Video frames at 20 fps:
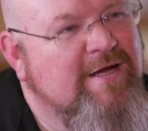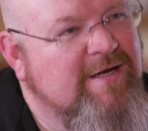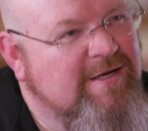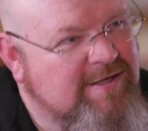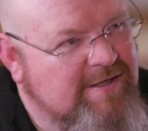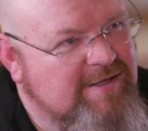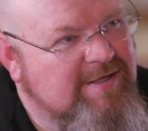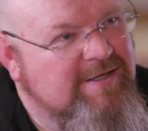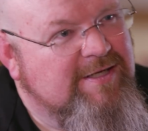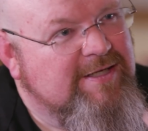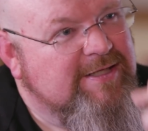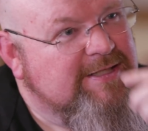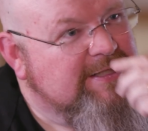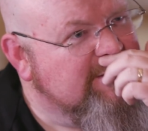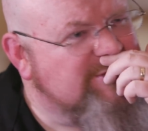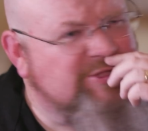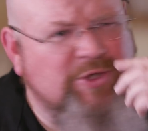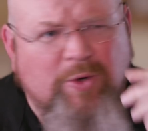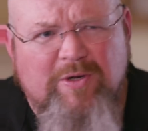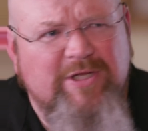that make sense?
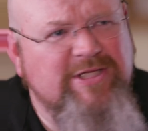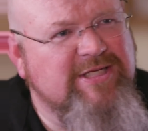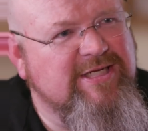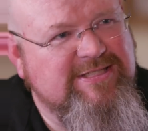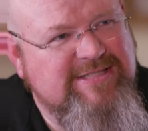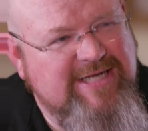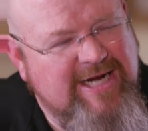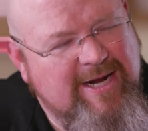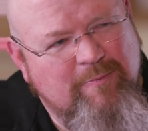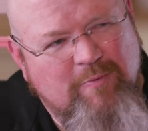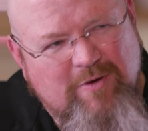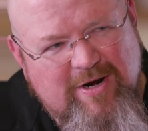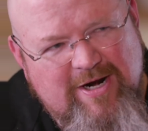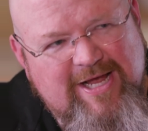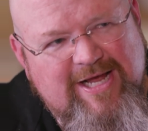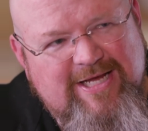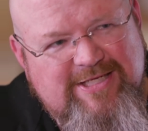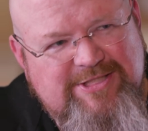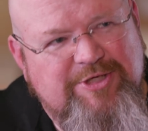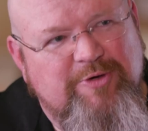It totally does, and I yeah. wanted
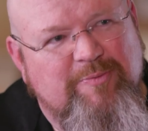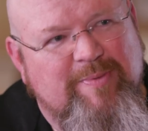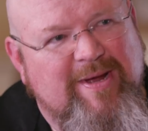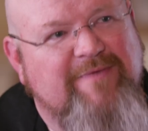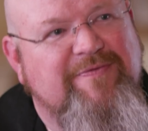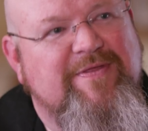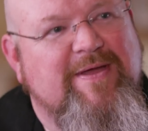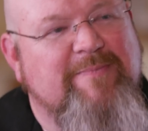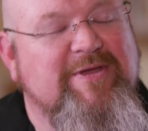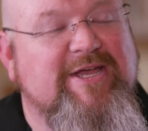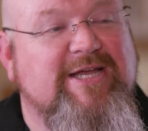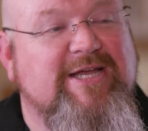to ask you about that,